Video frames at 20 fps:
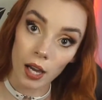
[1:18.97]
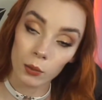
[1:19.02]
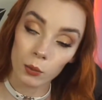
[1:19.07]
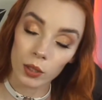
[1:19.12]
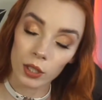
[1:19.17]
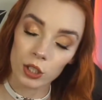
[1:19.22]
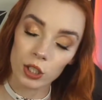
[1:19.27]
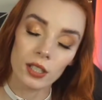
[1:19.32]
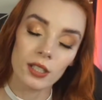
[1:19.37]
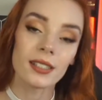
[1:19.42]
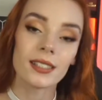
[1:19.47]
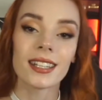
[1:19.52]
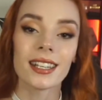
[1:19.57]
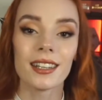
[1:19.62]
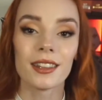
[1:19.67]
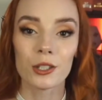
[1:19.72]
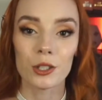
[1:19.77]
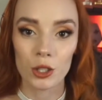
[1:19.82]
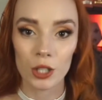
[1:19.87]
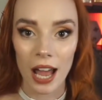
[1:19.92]
which is in the
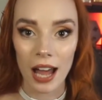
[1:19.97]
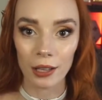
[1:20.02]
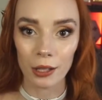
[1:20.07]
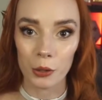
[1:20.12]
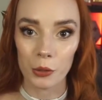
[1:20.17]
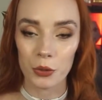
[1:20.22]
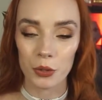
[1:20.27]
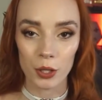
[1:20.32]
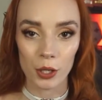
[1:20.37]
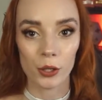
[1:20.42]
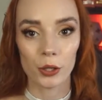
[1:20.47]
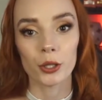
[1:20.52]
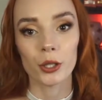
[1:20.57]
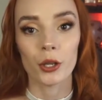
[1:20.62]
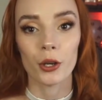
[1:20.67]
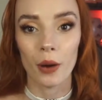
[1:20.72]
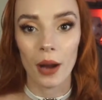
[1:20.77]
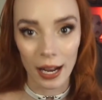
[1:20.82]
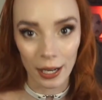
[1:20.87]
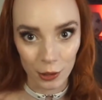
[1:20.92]
shallows near your
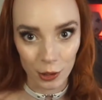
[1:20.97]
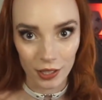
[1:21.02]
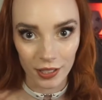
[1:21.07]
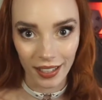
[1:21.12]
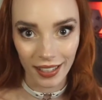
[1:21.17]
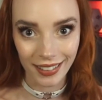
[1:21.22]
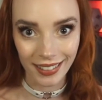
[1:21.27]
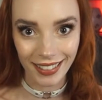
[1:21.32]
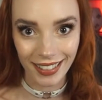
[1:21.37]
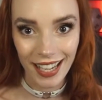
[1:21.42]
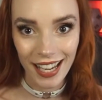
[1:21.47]
crash site.